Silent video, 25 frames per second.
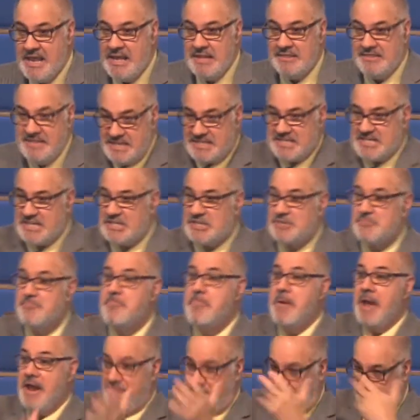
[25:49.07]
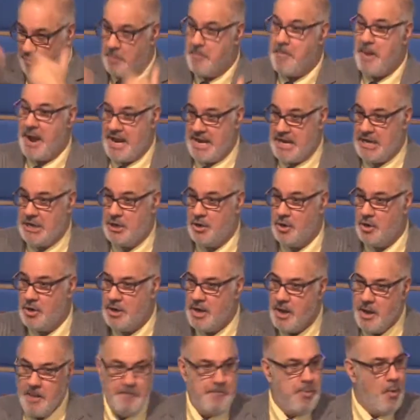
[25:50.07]
this is meant for my
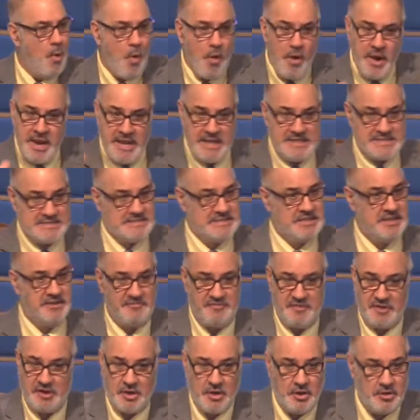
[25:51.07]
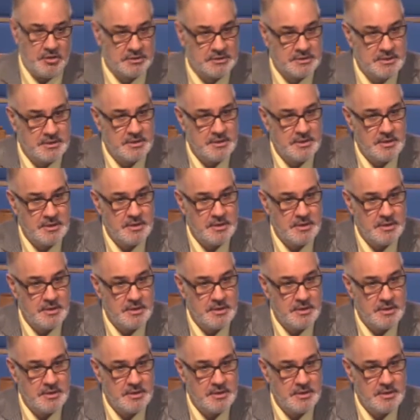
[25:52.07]
good. Boy, it's difficult.